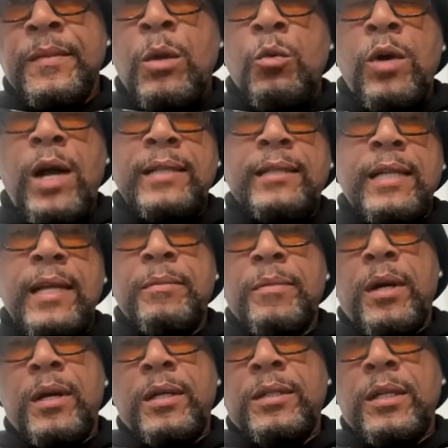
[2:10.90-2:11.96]
Well, I think
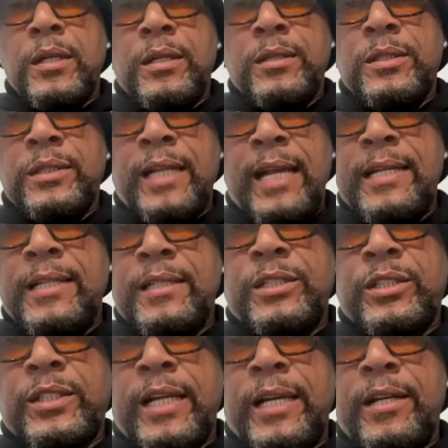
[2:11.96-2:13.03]
Stanton
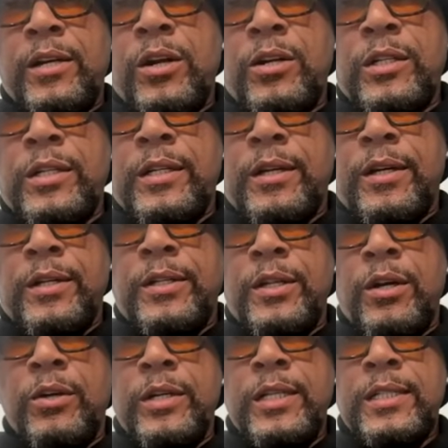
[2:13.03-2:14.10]
said it earlier. You
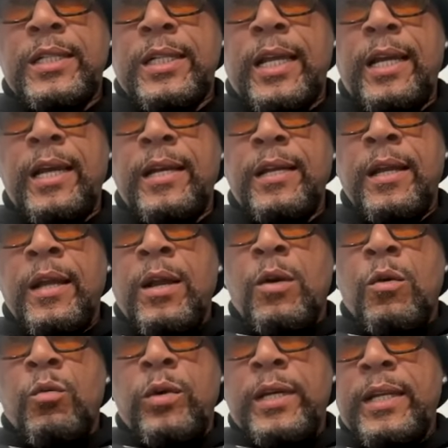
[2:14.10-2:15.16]
know, he said,
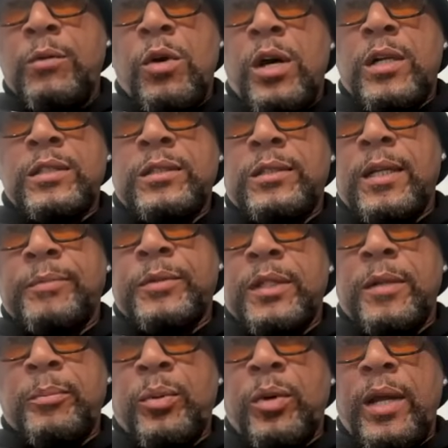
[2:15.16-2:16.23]
when he walks up to
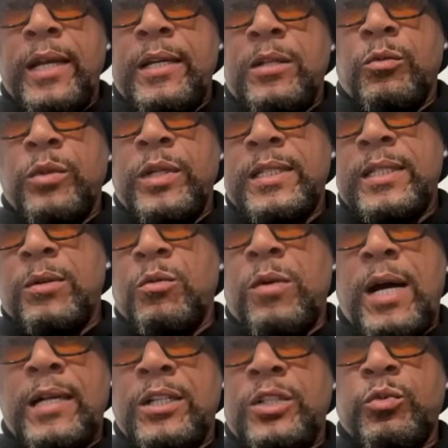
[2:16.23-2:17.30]
the plate, the reason
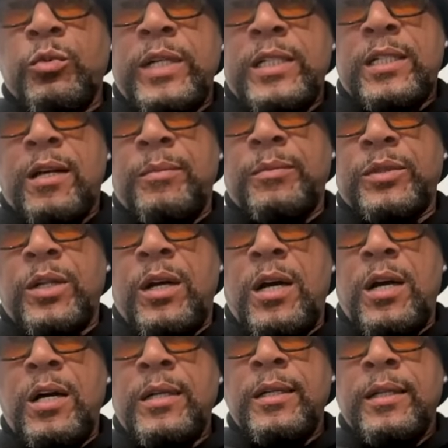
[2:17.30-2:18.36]
why the switch comes
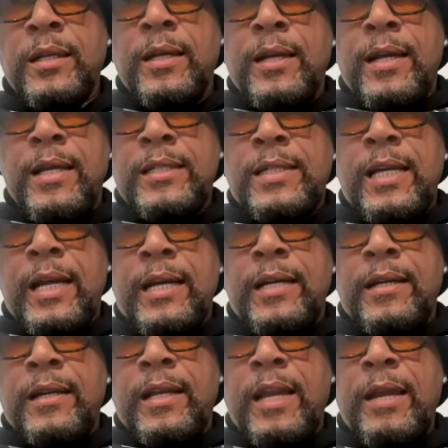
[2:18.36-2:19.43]
on is that
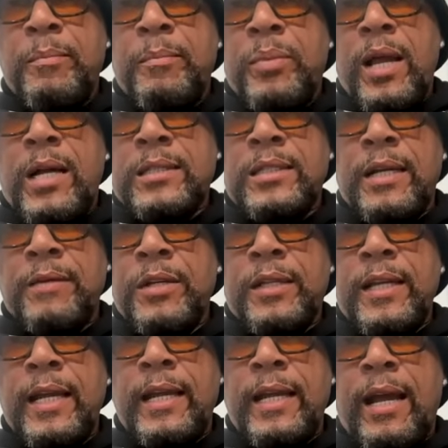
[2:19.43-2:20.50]
he blocks
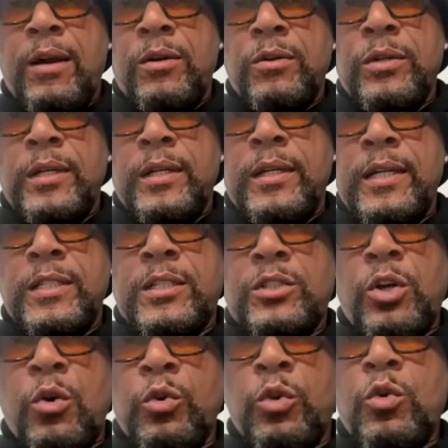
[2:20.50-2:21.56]
everything out. It's
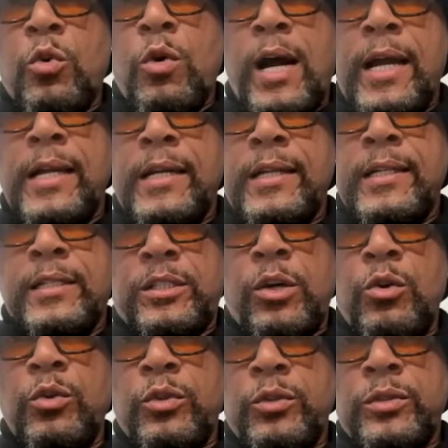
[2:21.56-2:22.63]
total quiet. It's
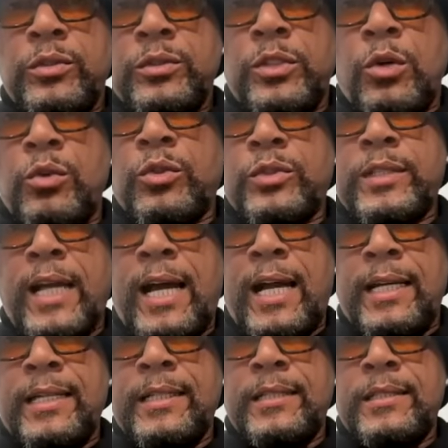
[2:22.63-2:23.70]
total
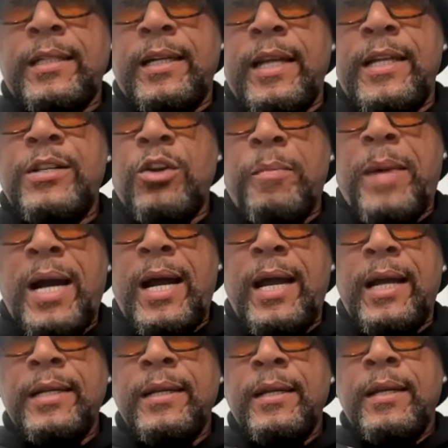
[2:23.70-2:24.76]
silence in your
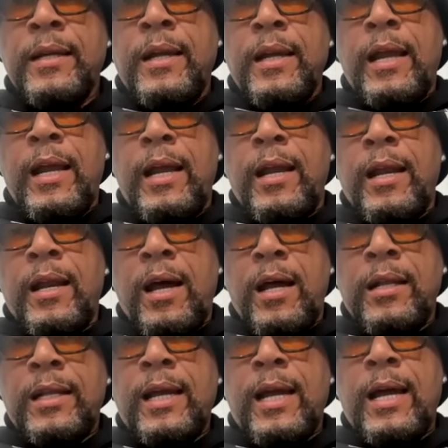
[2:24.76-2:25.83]
mind. And a lot
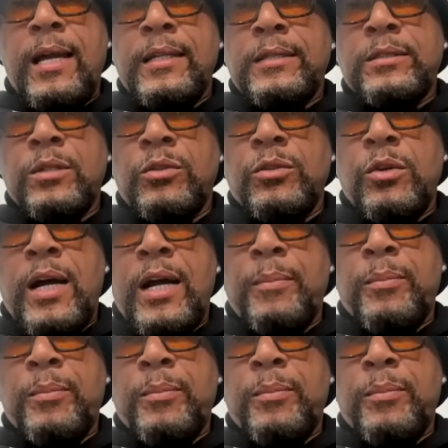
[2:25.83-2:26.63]
of guys don't know how to